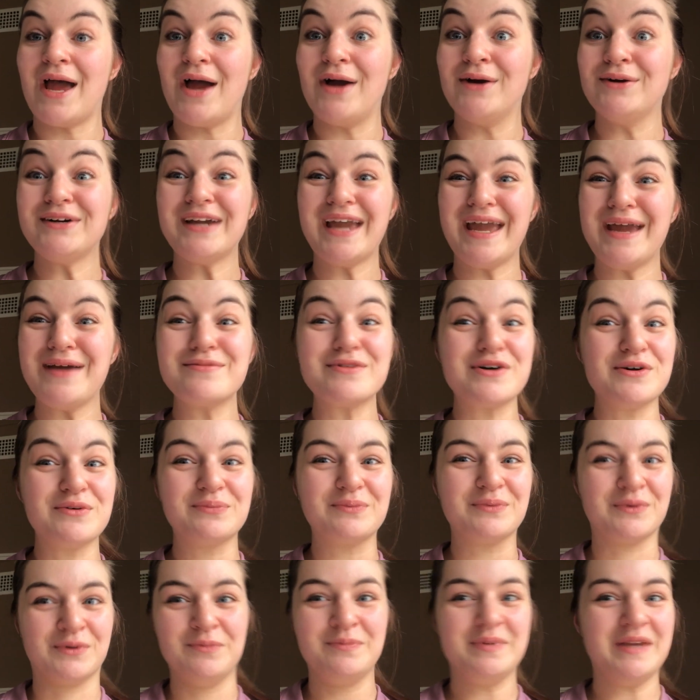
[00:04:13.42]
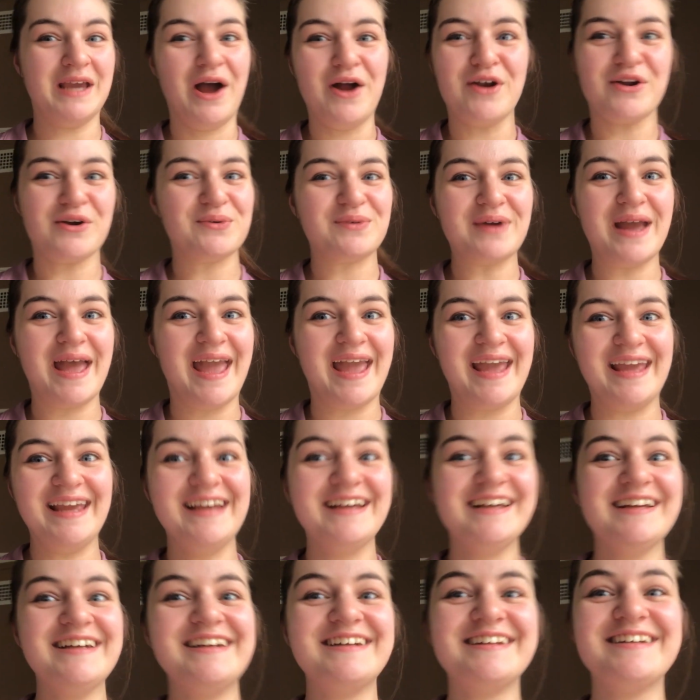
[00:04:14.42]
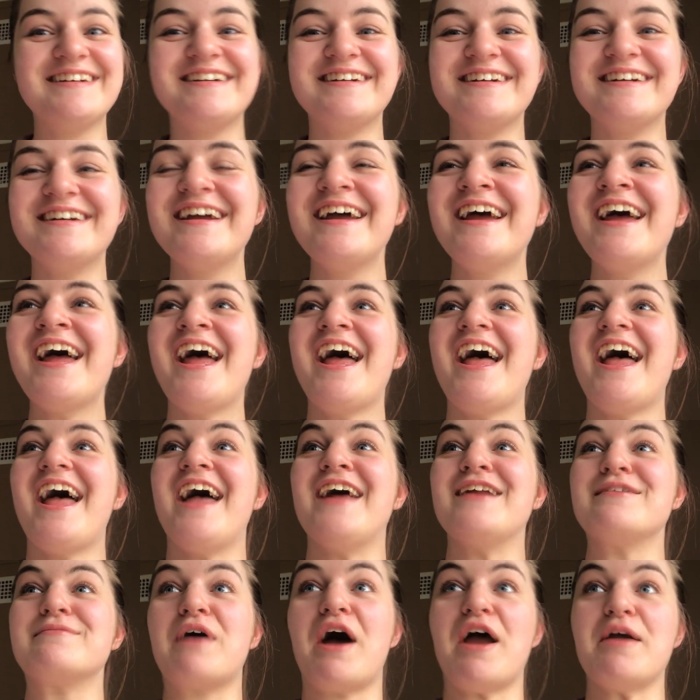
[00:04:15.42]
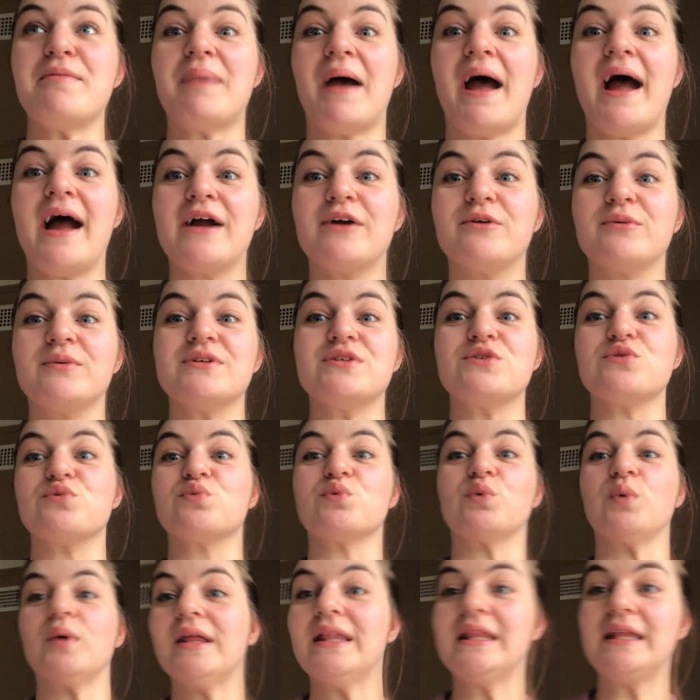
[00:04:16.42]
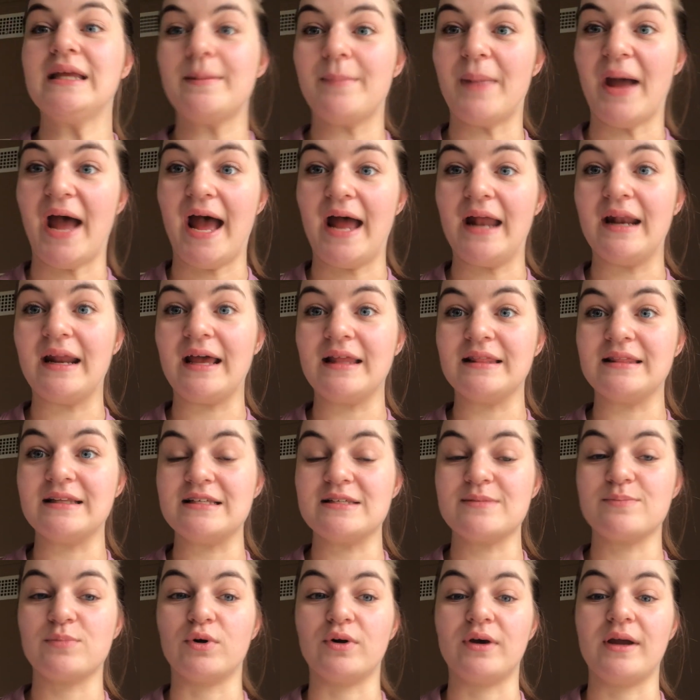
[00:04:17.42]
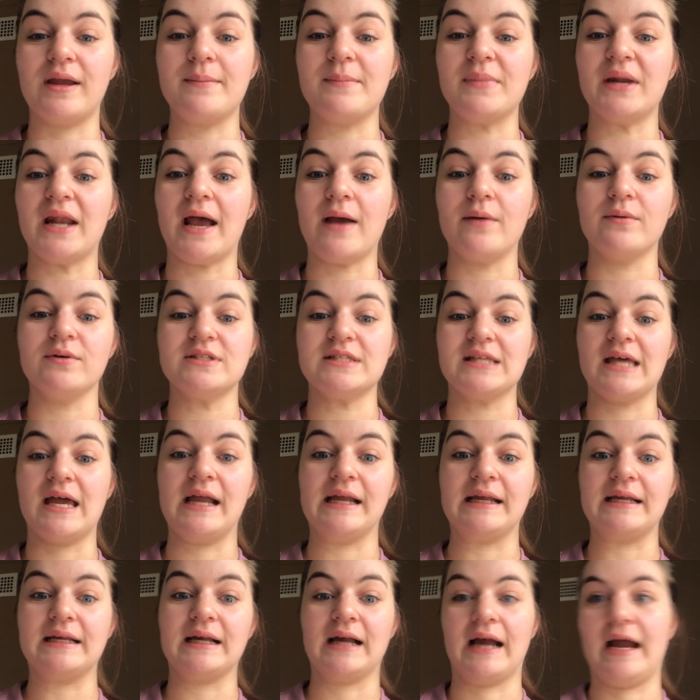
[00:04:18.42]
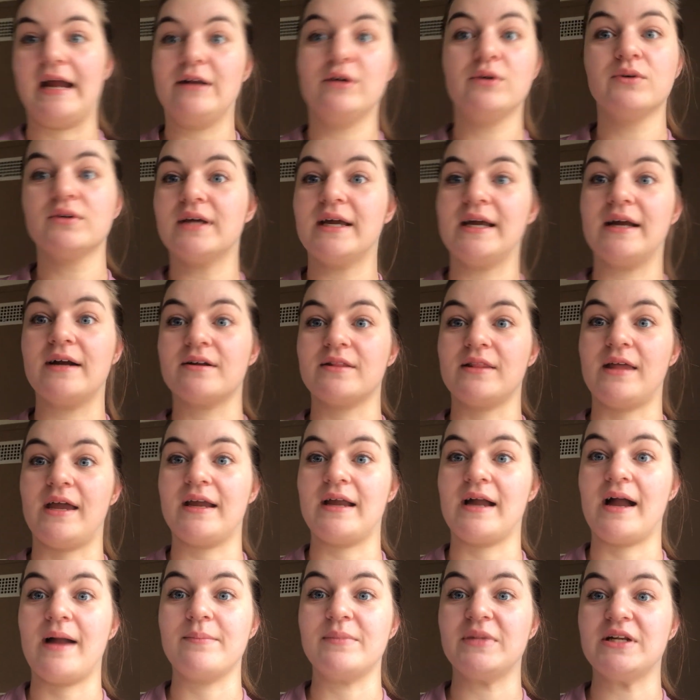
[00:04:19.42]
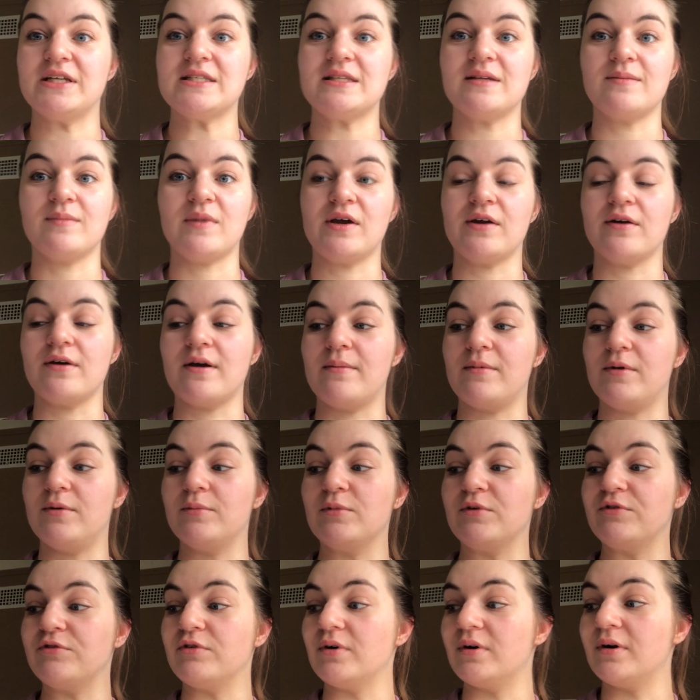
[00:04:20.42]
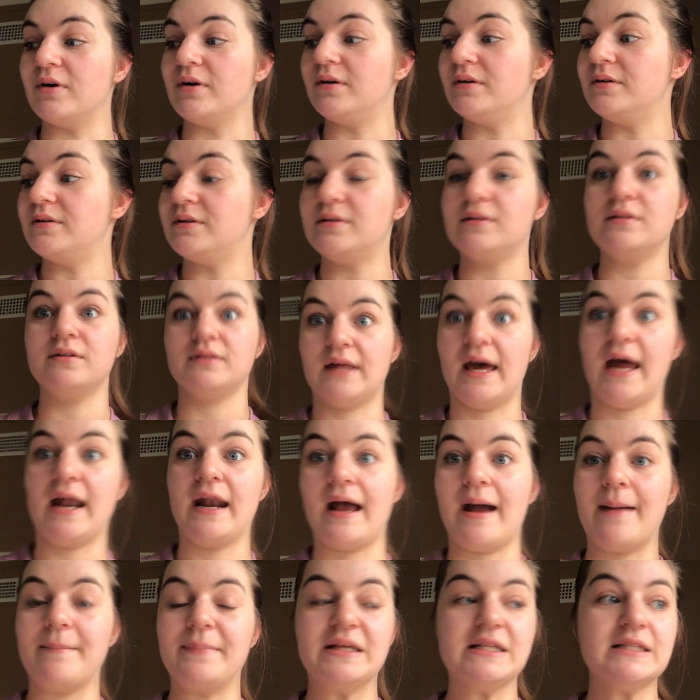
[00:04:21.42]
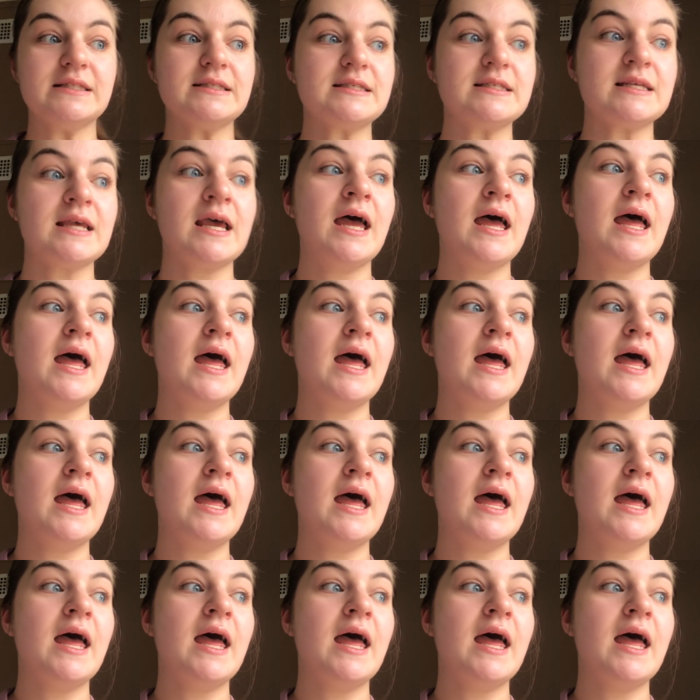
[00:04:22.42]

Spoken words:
okay, well, we'll be on our way. And my back was really bad at this point, but I was like, I don't care, like, I'm gonna see my grandma before that happens.